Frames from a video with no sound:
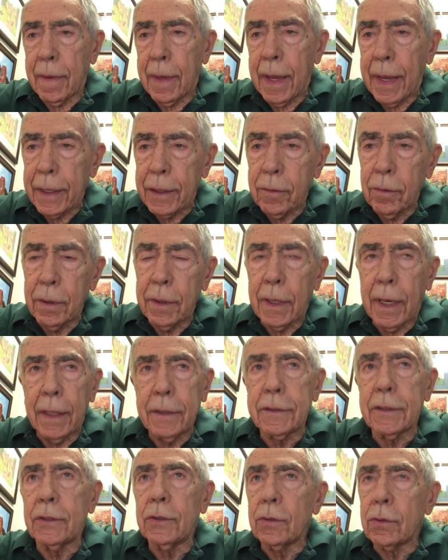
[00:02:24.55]
I
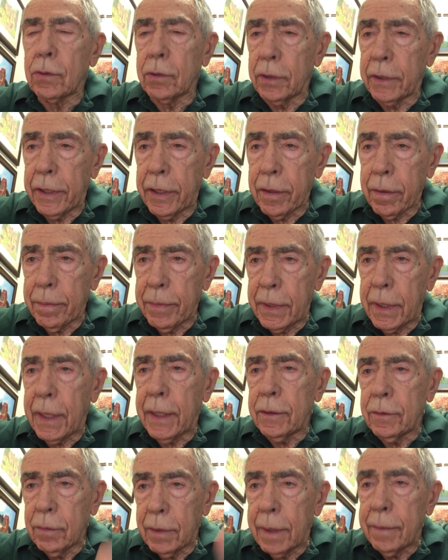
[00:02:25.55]
said, "You couldn't hear me?"
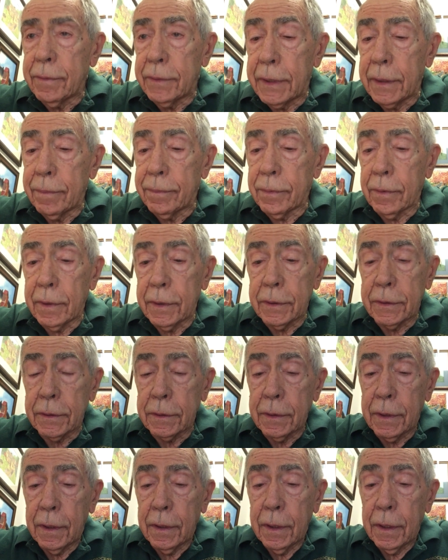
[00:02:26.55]
I do have a deep voice.
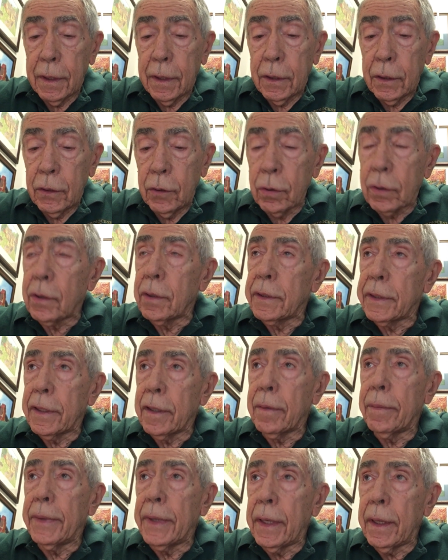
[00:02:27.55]
"You couldn't
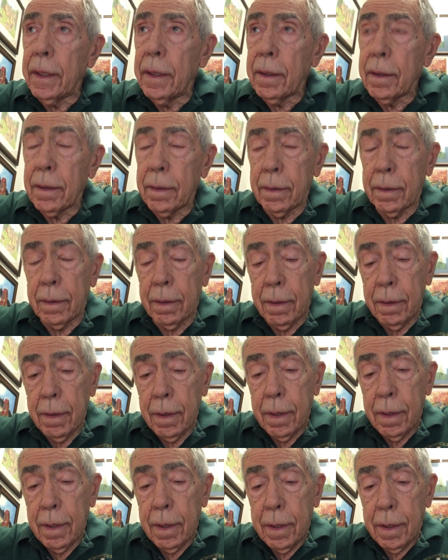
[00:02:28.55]
hear me?"
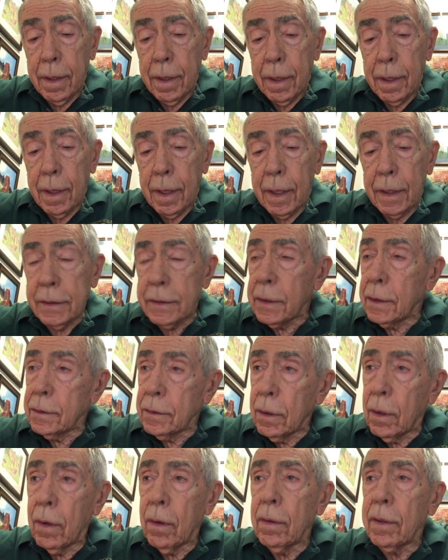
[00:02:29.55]
I said,
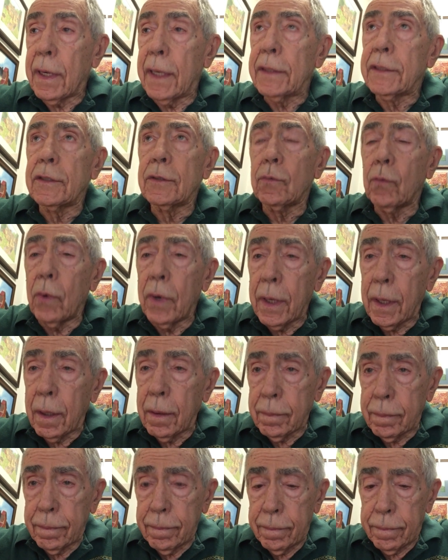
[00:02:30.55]
"No." I said,
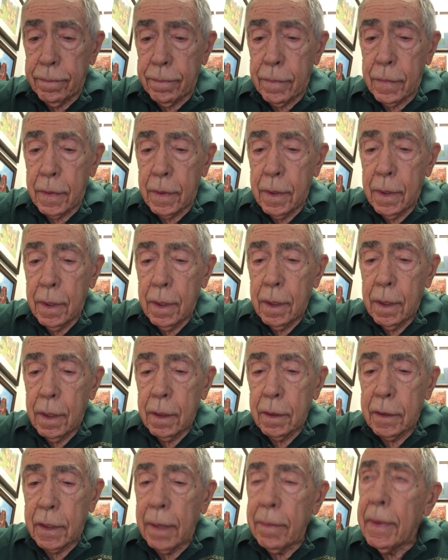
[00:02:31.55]
"Well,
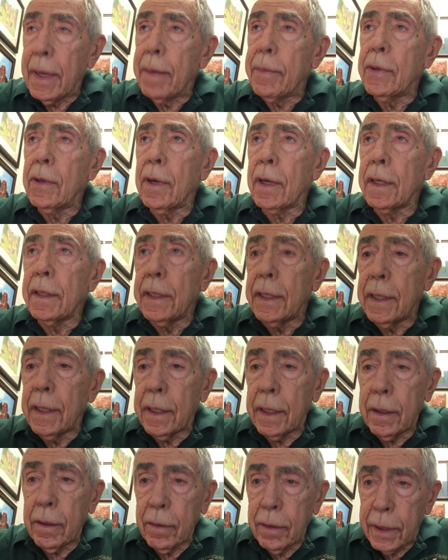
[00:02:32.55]
then maybe you ought to need a
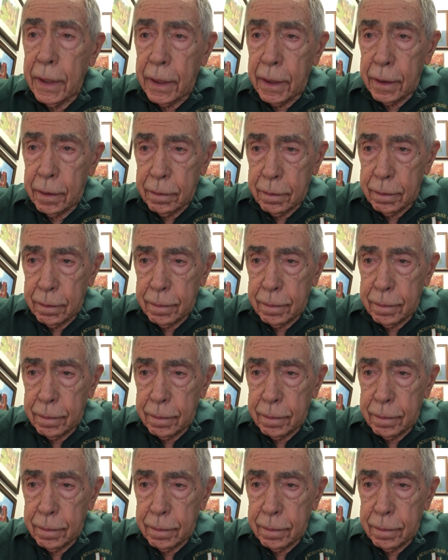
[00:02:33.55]
hearing aid."